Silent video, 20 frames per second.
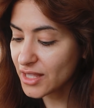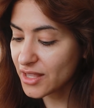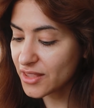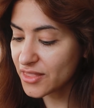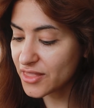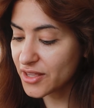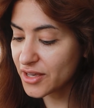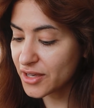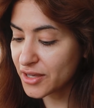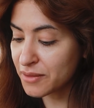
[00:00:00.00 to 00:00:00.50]

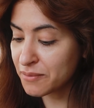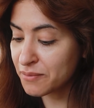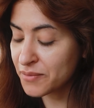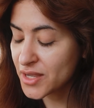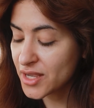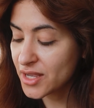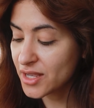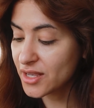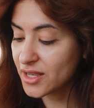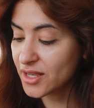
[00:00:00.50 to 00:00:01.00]
The
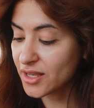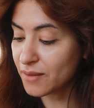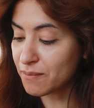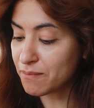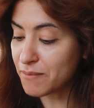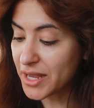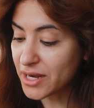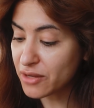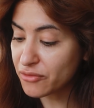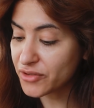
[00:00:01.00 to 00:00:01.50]

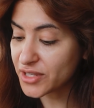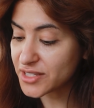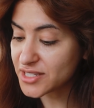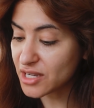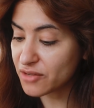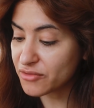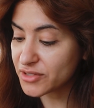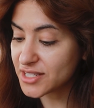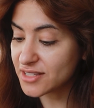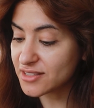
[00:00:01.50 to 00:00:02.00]
benefit
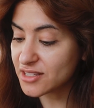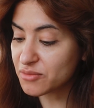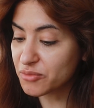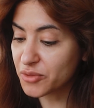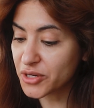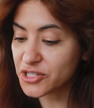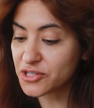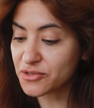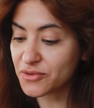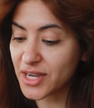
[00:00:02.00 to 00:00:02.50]
of a tinted
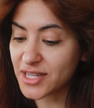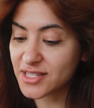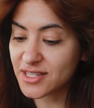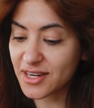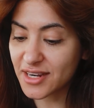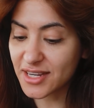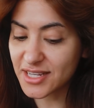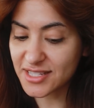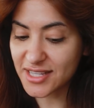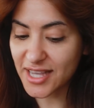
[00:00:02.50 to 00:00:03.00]

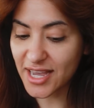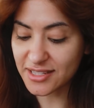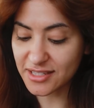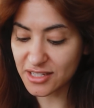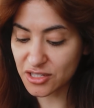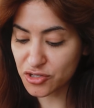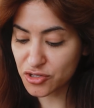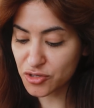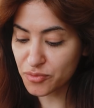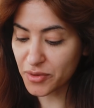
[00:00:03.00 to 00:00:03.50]
moisturizer is that
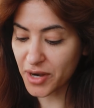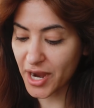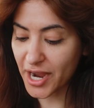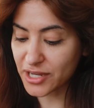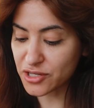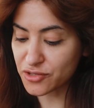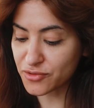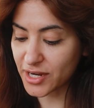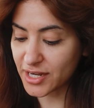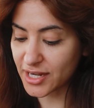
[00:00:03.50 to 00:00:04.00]
it's super
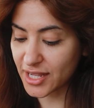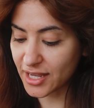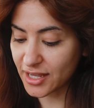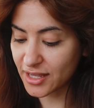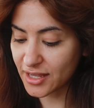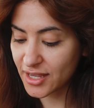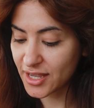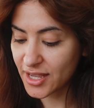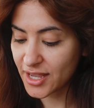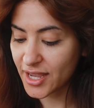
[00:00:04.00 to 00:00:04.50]

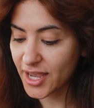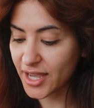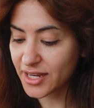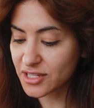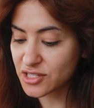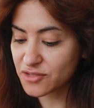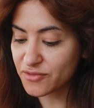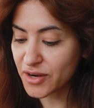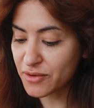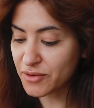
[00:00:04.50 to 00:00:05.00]
hydrating and
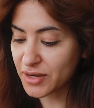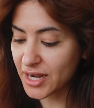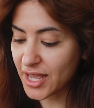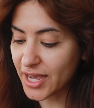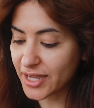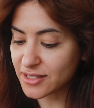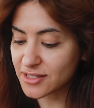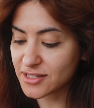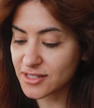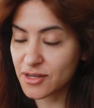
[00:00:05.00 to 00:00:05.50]
it's very
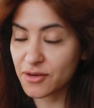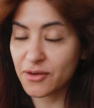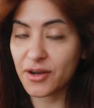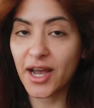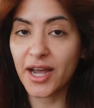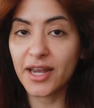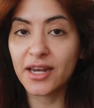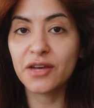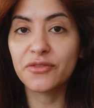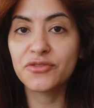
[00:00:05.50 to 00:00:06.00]
light, so
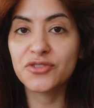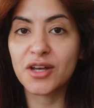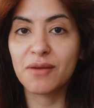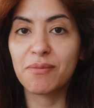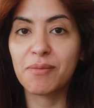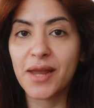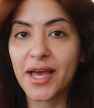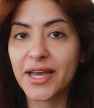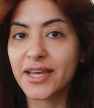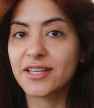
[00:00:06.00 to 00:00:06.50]
I love to
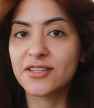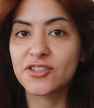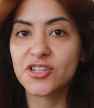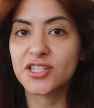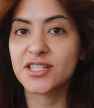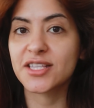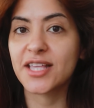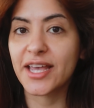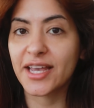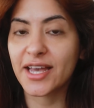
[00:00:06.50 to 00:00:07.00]
apply it
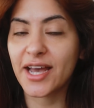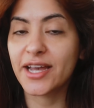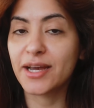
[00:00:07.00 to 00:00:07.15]
just like I